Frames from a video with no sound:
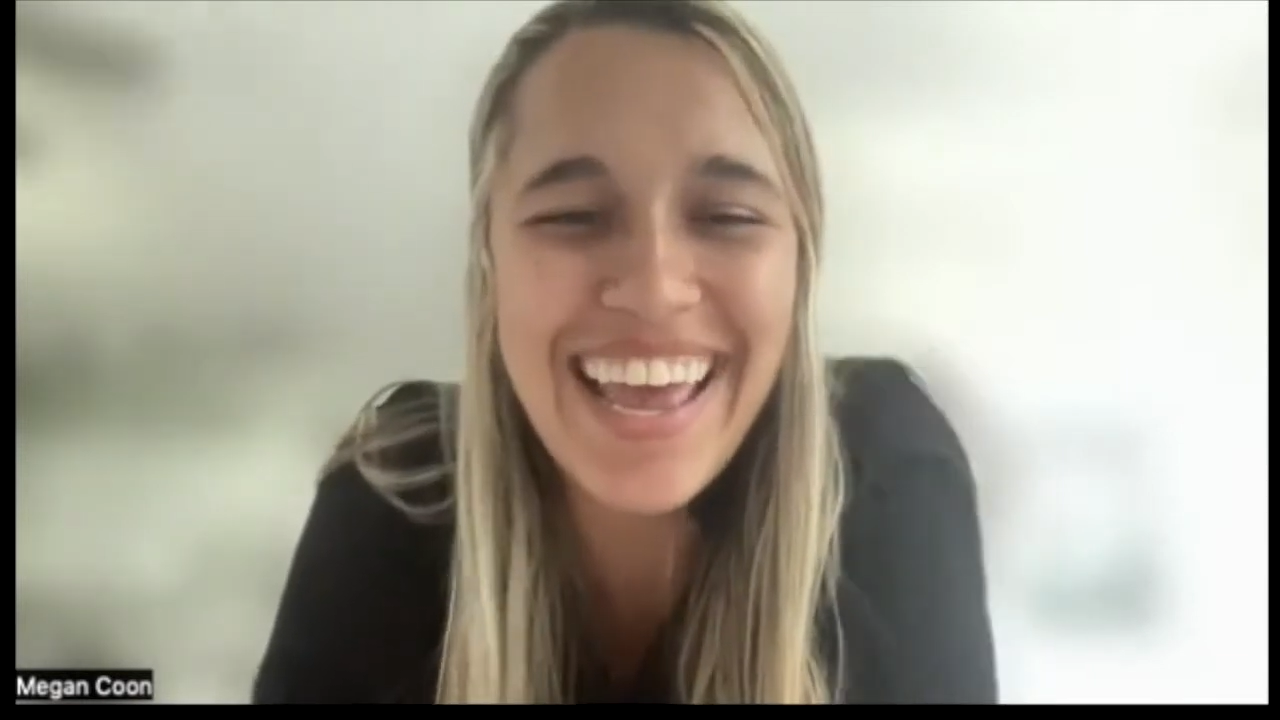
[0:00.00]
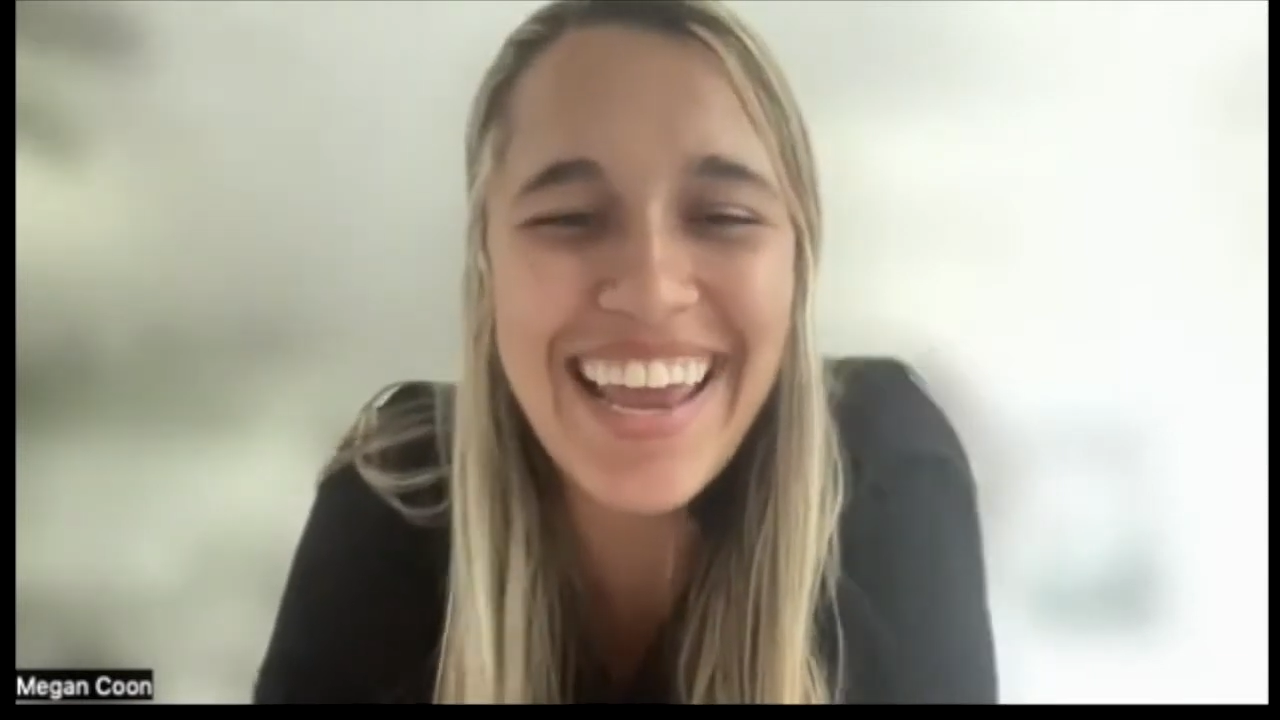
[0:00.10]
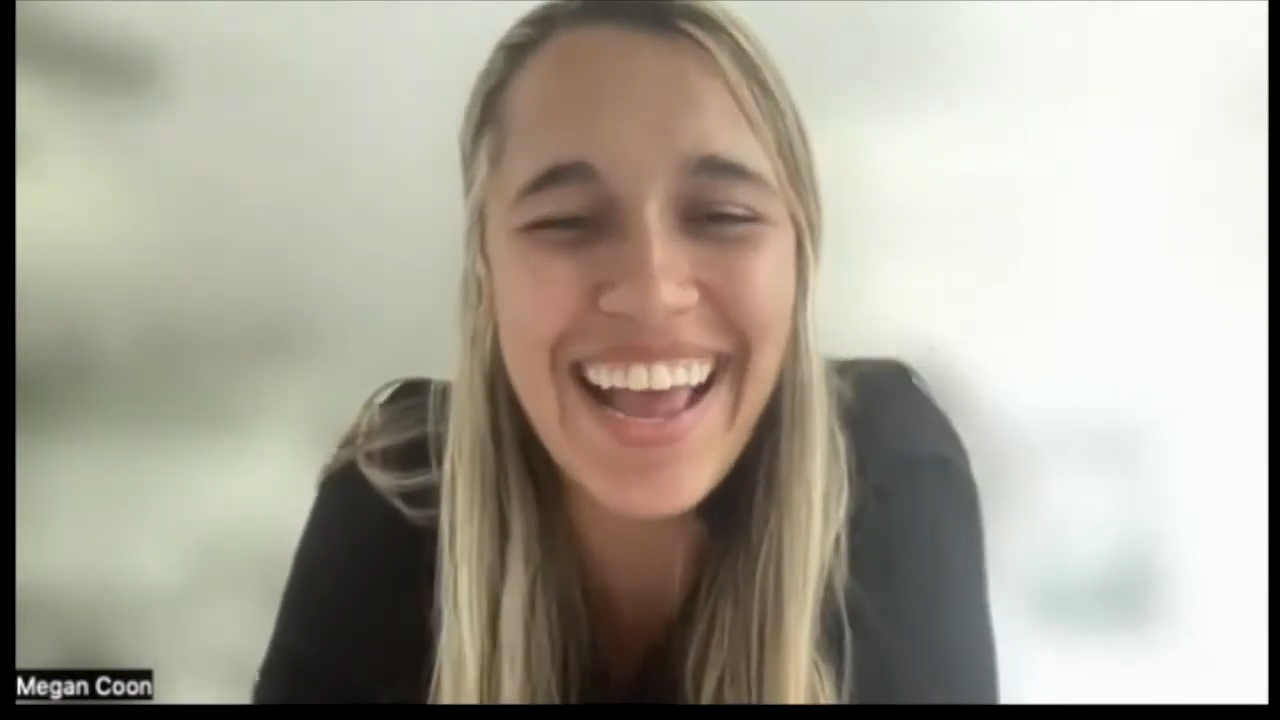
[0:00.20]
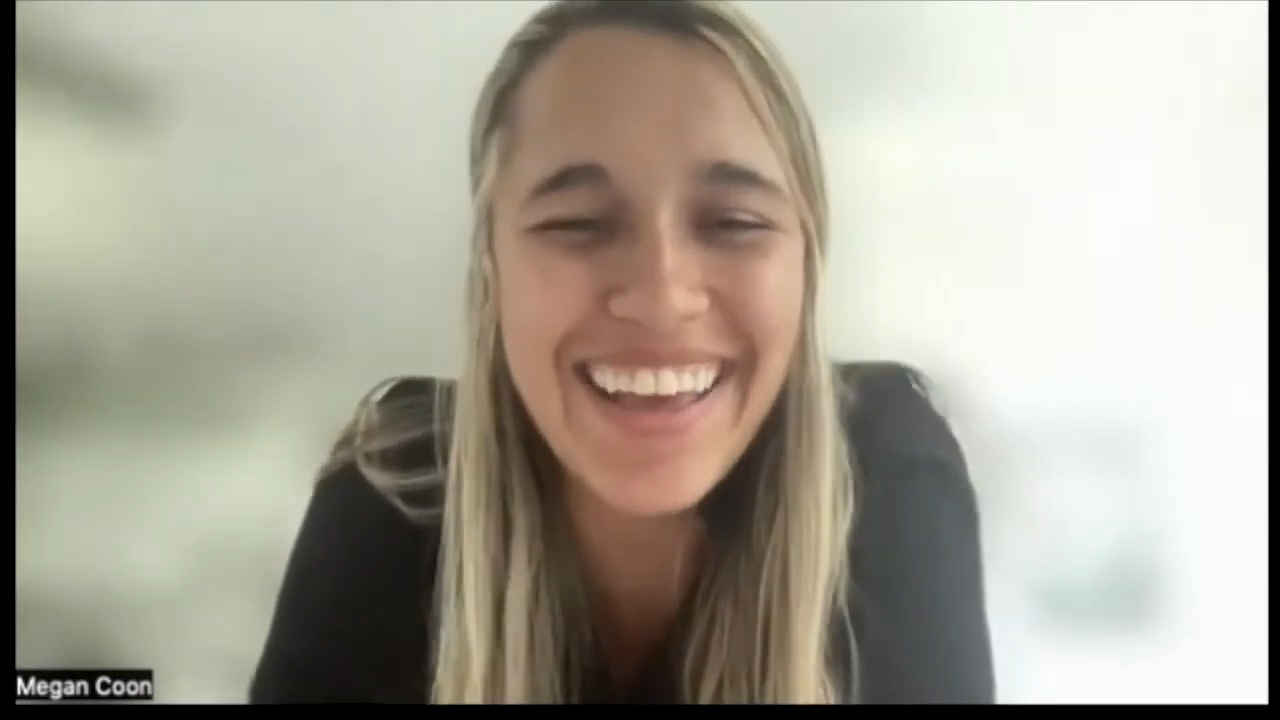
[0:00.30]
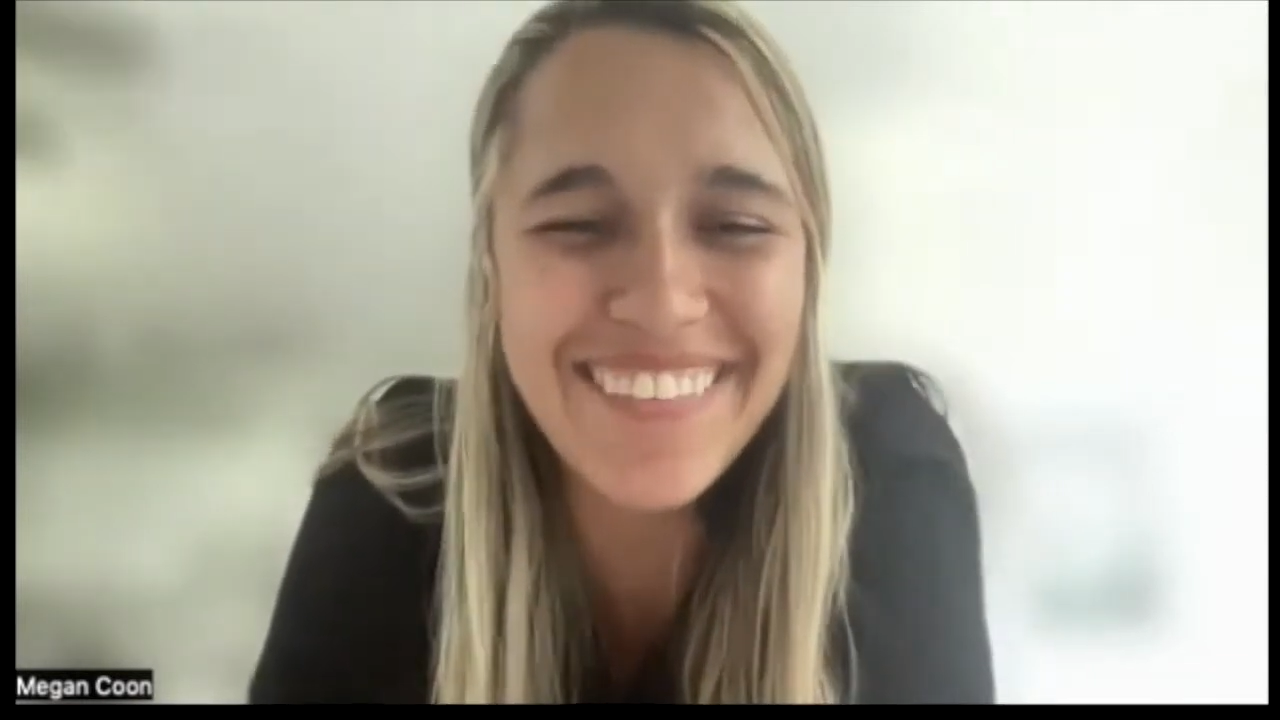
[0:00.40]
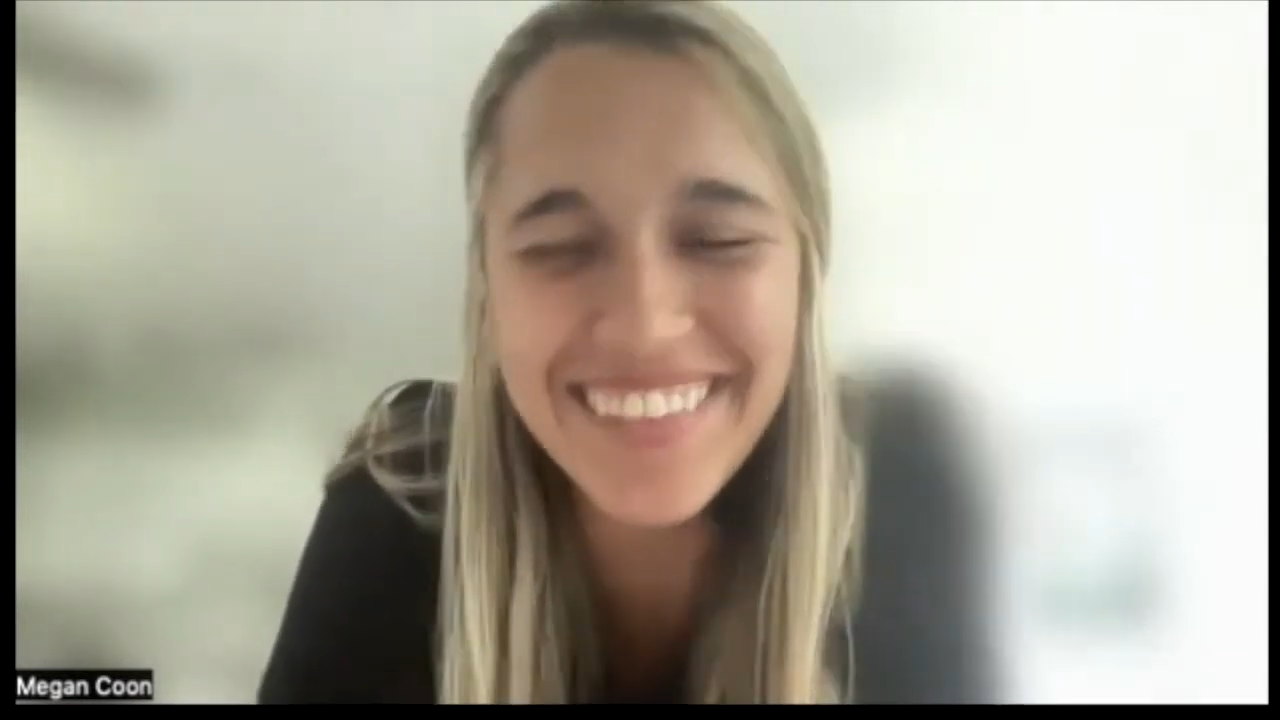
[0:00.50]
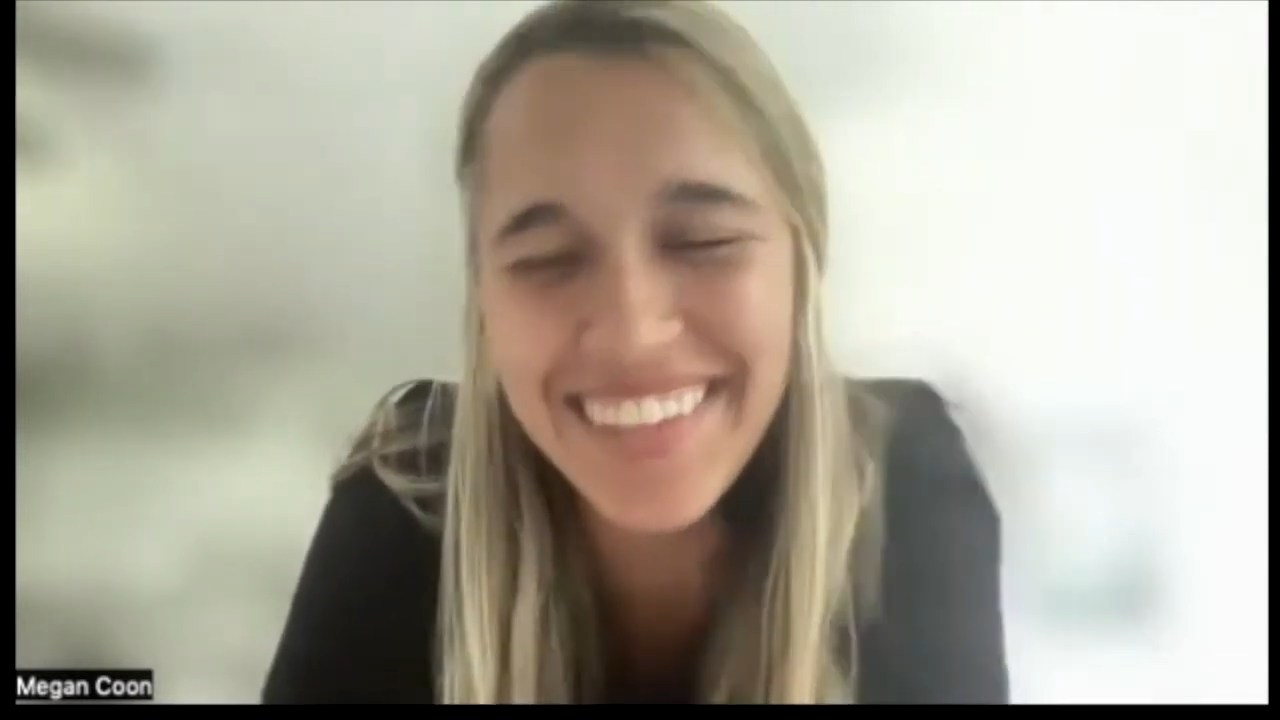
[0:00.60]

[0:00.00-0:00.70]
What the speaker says: and I have